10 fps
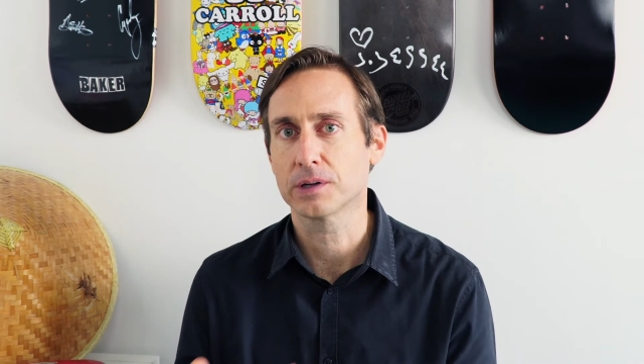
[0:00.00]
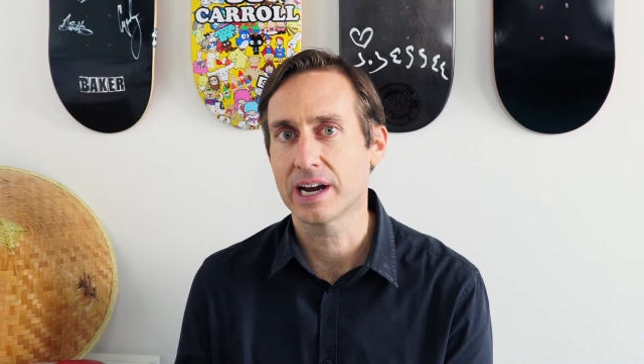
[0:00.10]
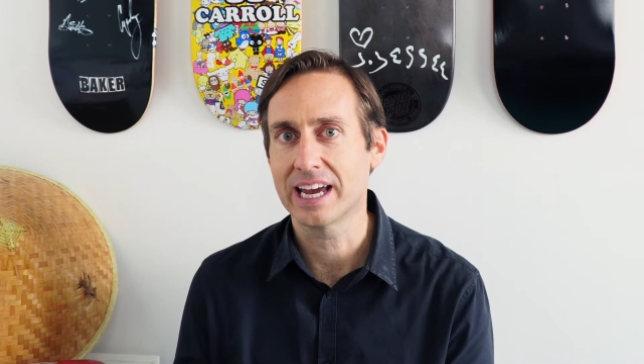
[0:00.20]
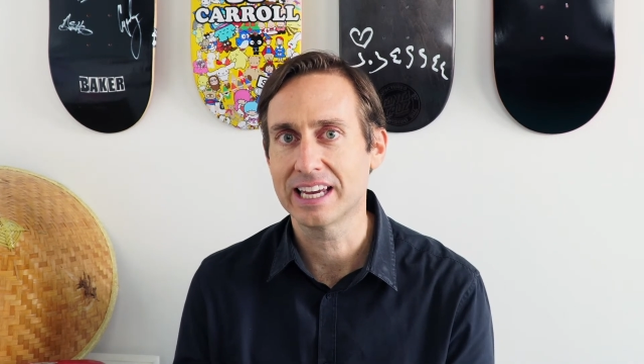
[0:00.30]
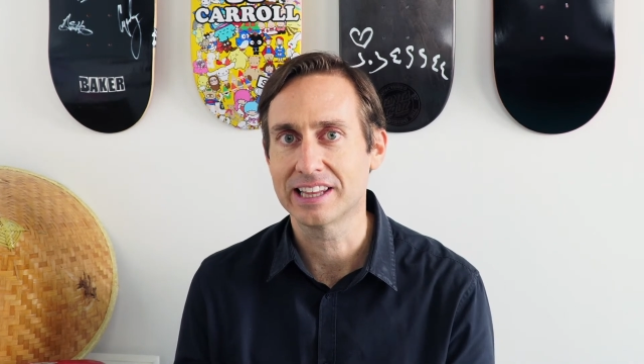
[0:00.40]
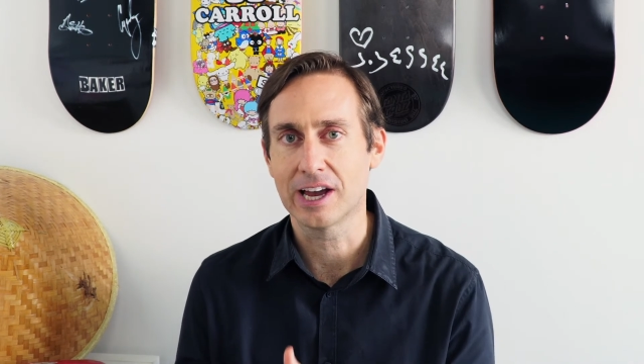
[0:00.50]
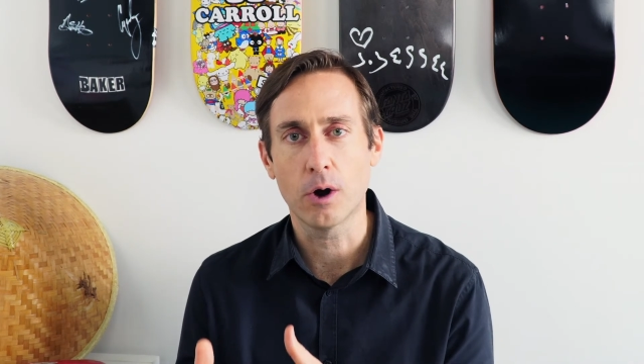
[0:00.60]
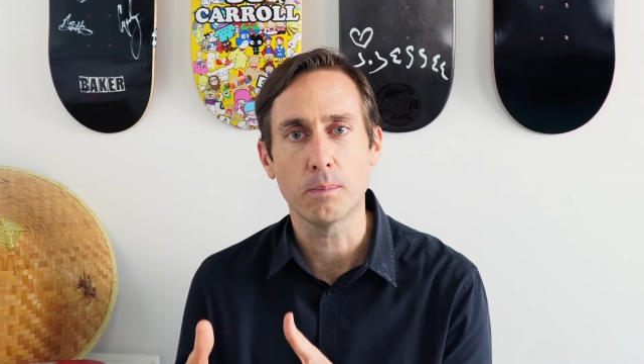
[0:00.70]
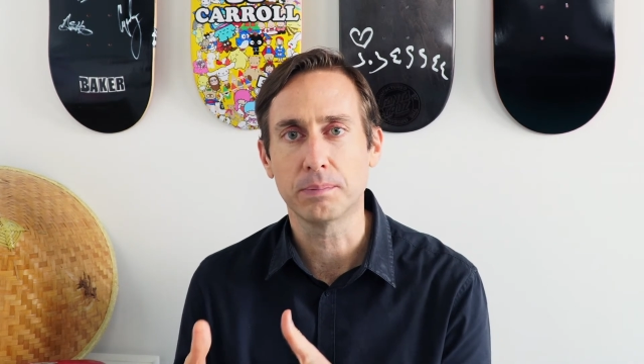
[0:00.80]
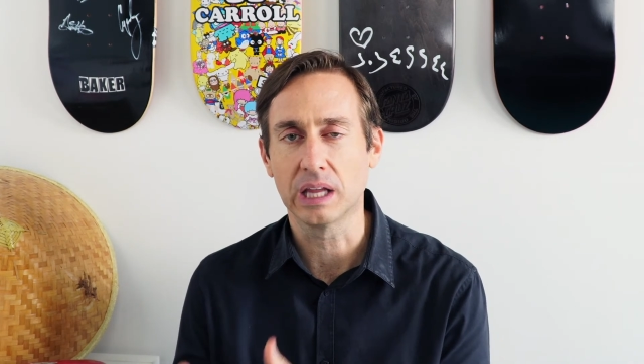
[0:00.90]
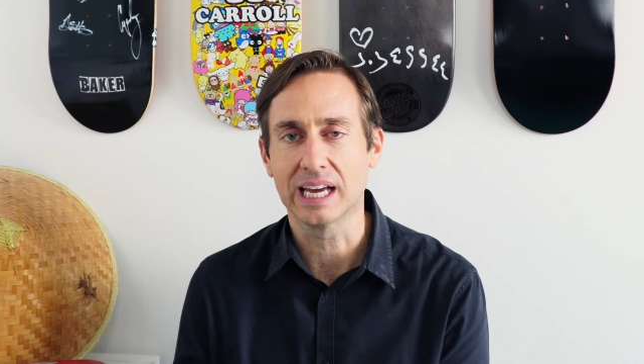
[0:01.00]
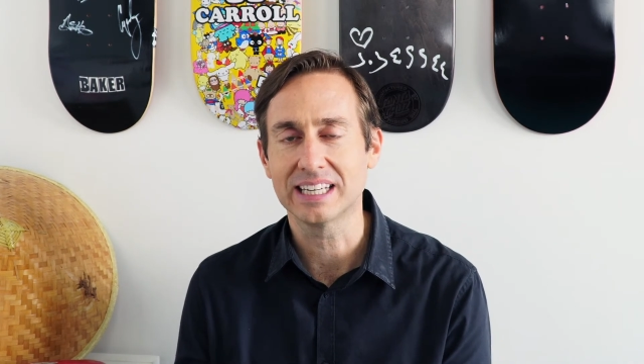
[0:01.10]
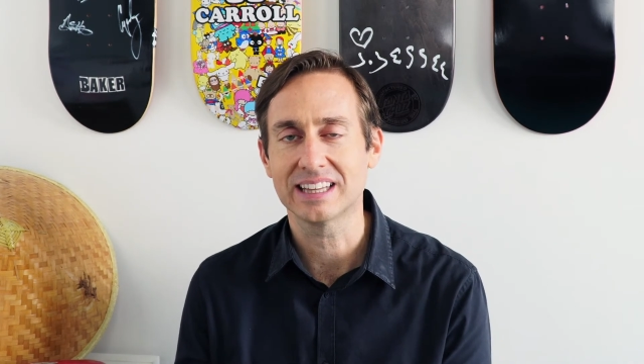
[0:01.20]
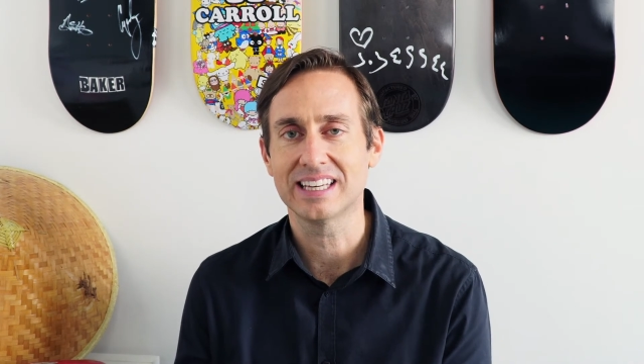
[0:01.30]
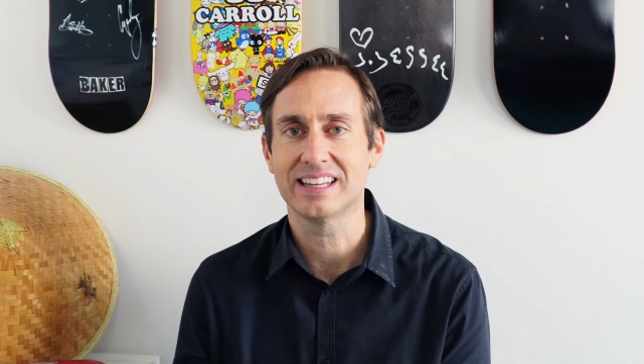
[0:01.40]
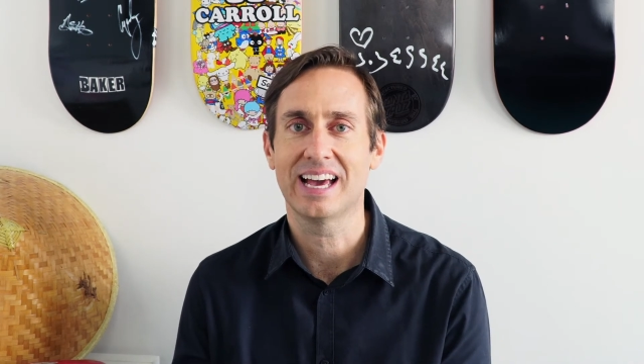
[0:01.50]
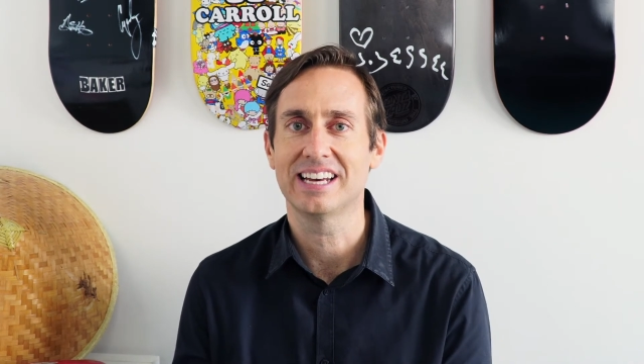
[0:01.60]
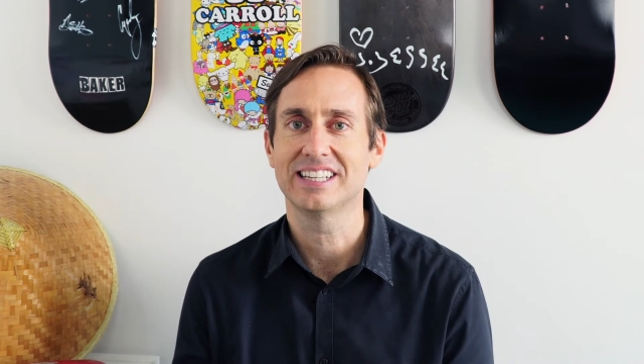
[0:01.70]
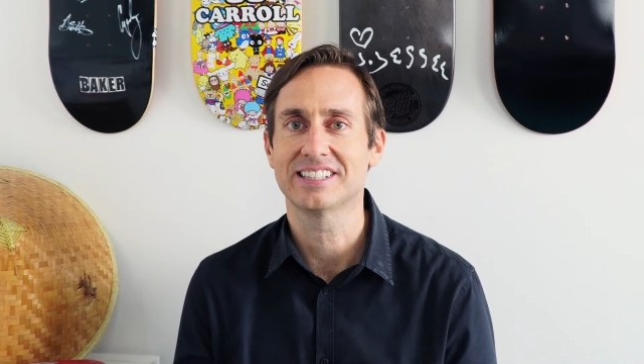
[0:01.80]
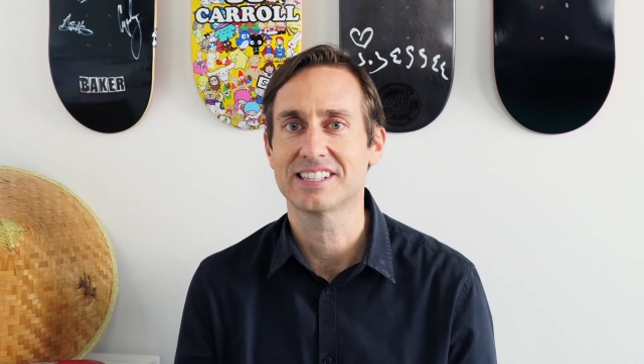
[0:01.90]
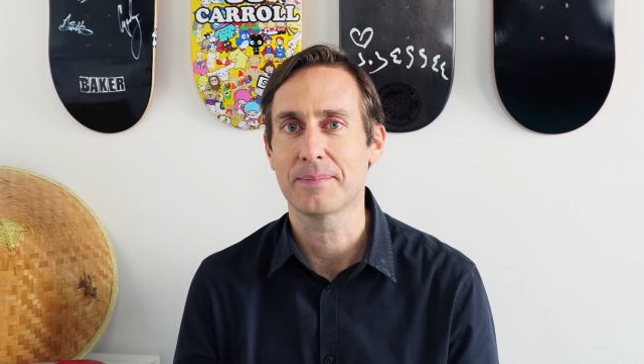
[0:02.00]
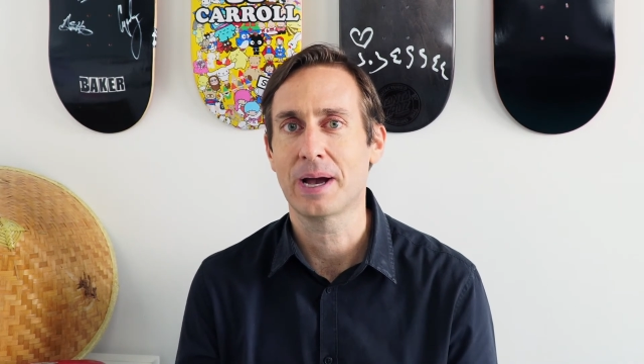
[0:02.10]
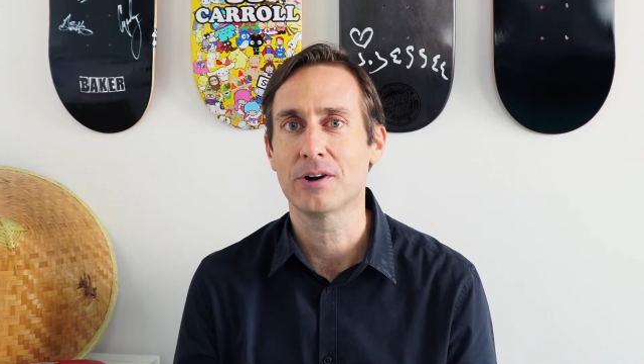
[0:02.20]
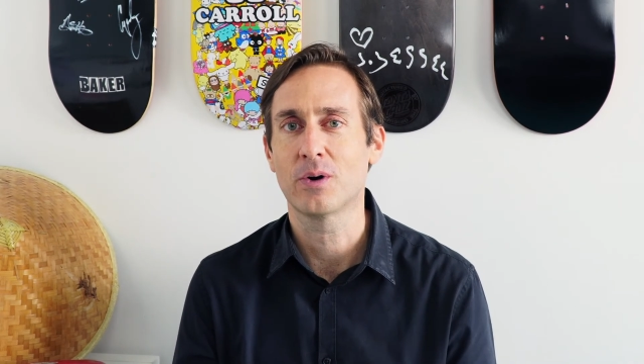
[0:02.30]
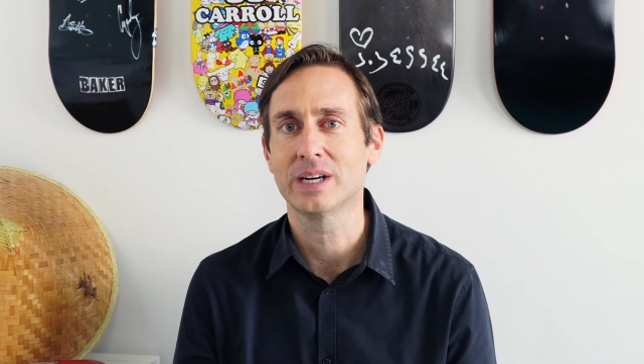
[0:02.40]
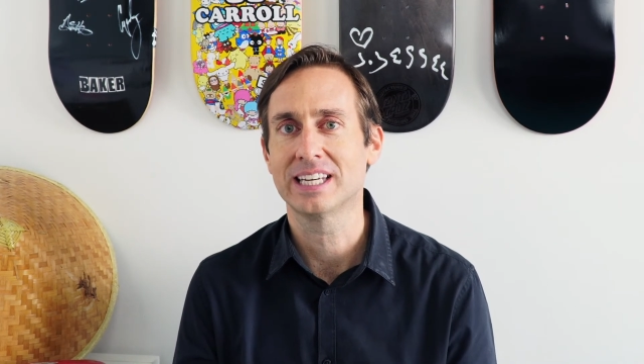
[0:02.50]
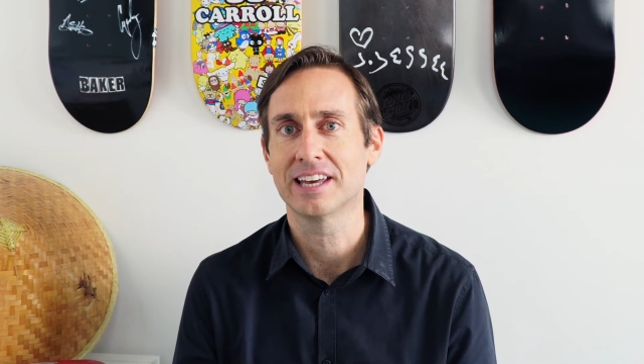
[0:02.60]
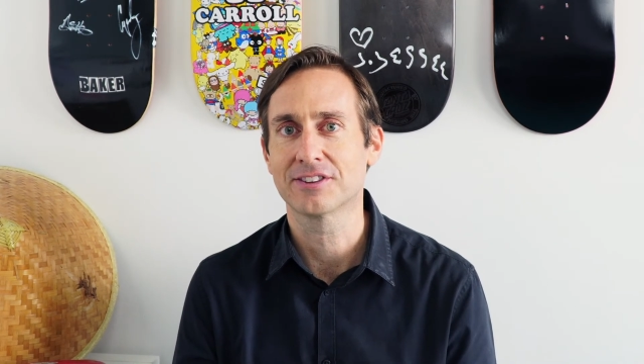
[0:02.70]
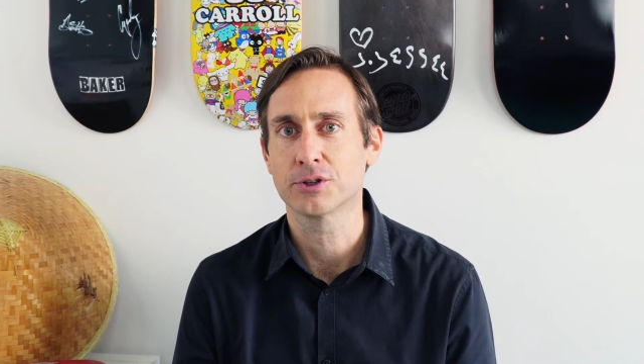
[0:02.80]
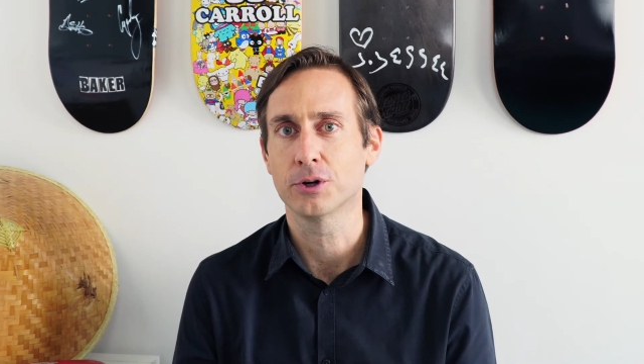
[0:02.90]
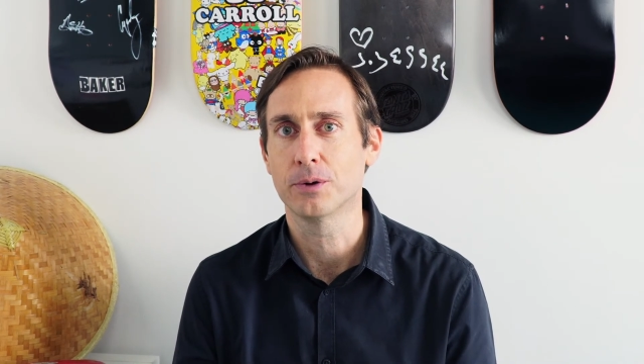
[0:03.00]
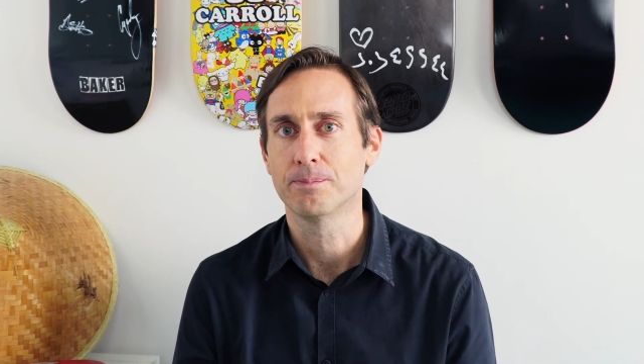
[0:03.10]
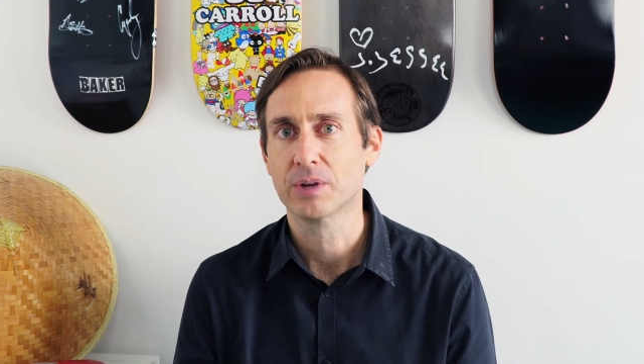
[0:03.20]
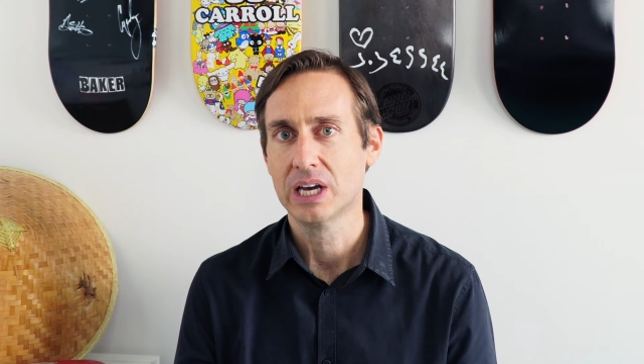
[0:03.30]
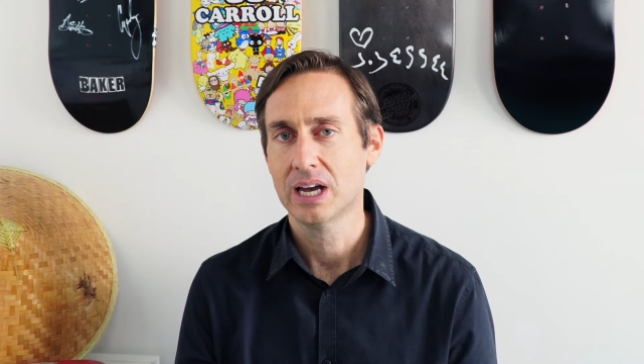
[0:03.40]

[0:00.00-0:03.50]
pray and they hope blindly that it's somehow going to get through.